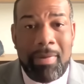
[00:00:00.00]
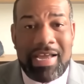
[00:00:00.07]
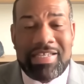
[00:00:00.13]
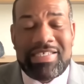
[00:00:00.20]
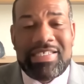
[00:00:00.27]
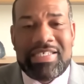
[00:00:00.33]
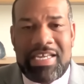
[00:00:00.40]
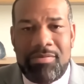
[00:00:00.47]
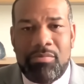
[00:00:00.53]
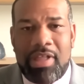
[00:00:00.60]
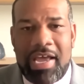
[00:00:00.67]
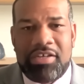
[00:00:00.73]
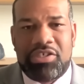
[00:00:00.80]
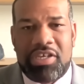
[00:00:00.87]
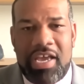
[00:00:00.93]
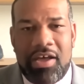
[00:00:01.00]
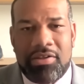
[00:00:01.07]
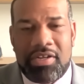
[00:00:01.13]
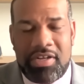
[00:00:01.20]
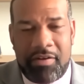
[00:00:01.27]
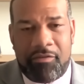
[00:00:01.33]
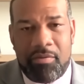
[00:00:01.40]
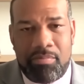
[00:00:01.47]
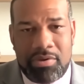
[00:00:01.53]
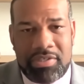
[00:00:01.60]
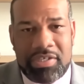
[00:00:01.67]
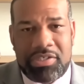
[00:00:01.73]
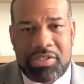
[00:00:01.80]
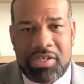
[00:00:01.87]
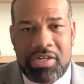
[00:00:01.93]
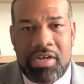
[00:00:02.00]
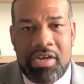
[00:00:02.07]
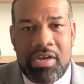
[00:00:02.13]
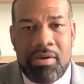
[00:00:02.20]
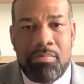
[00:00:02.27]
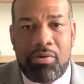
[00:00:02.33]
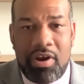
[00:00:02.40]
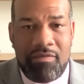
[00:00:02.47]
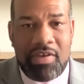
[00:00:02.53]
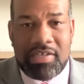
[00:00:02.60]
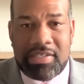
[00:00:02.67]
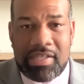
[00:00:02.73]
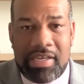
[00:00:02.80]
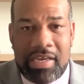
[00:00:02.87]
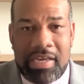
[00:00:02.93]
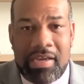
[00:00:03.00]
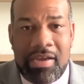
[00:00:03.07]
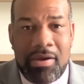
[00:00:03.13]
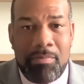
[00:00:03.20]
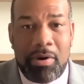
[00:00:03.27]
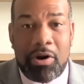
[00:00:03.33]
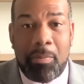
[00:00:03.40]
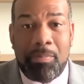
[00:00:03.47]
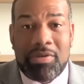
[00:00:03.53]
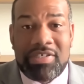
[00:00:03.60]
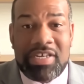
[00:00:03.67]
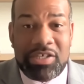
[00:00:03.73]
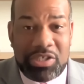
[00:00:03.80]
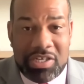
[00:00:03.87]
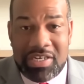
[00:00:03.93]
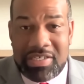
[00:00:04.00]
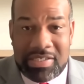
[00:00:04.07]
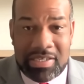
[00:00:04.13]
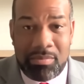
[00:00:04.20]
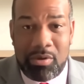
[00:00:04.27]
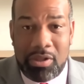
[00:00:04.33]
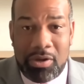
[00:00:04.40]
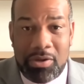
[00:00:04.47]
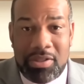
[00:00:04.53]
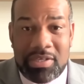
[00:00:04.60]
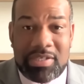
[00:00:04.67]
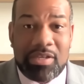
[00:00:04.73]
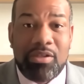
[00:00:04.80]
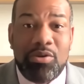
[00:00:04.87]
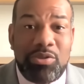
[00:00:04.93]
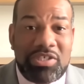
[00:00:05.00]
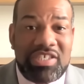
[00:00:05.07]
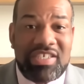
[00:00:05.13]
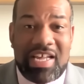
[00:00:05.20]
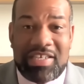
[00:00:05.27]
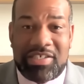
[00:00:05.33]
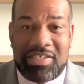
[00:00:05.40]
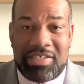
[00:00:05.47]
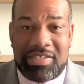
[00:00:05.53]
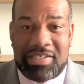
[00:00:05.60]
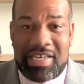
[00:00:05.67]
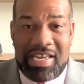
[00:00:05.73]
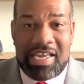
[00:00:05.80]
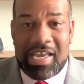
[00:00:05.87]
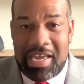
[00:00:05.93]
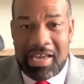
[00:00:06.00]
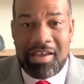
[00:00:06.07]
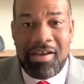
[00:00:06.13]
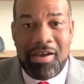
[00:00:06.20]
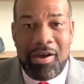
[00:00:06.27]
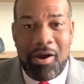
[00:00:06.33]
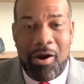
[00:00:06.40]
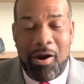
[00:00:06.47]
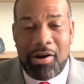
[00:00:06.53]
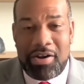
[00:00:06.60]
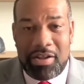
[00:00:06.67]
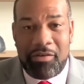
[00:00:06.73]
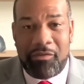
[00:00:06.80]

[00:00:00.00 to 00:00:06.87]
it might seem like she held a different position previously, but her position is similar. The solutions that she's seeking are